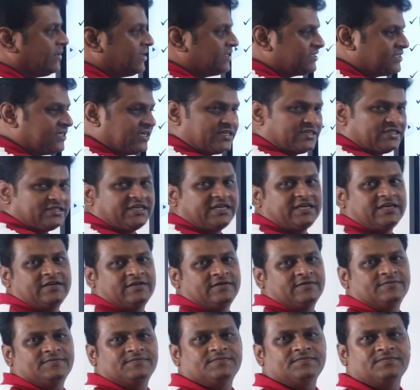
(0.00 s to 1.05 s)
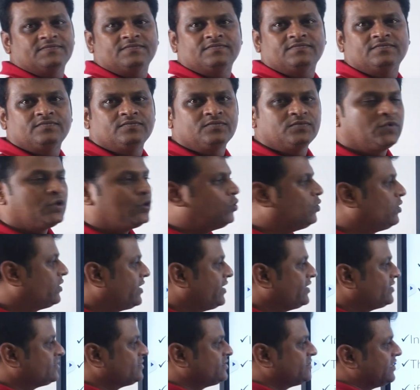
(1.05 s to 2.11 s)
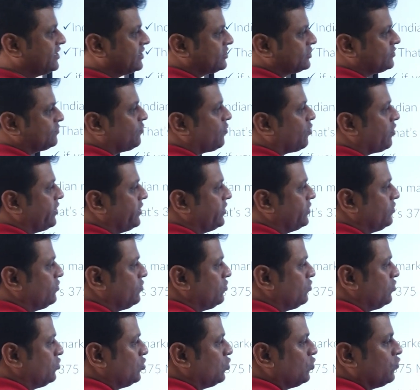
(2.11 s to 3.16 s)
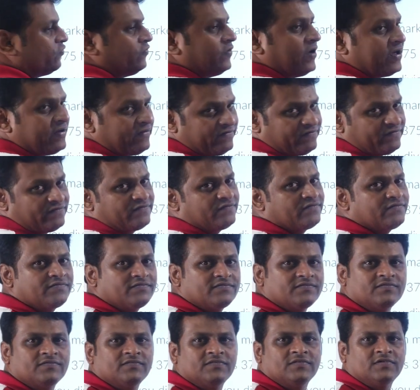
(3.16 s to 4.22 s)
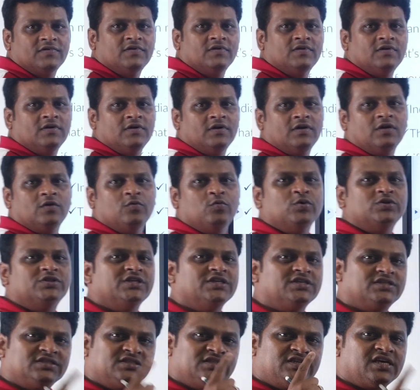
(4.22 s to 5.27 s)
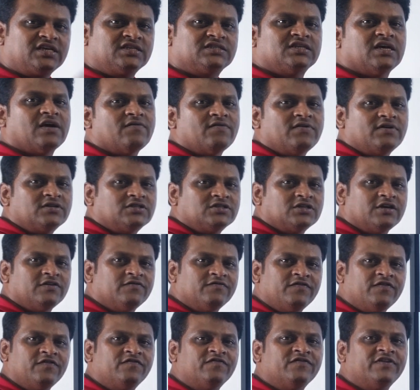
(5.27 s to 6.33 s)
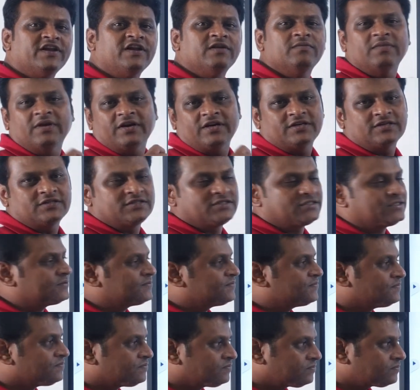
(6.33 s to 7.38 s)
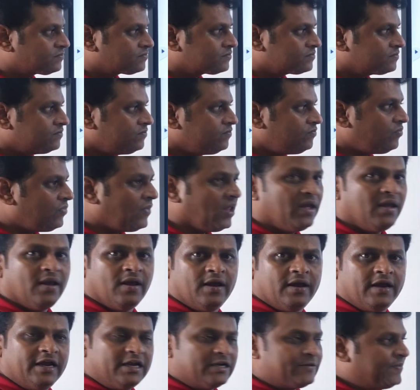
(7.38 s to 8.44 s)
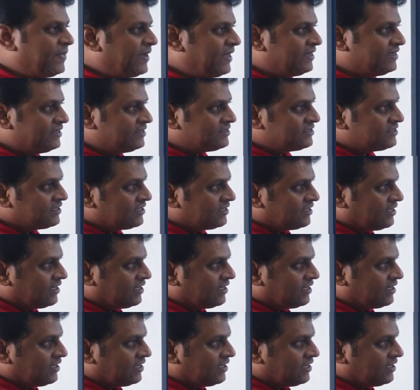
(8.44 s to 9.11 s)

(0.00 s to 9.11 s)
by 60, you will get 6.25, which is 6 hours and 15 minutes. It means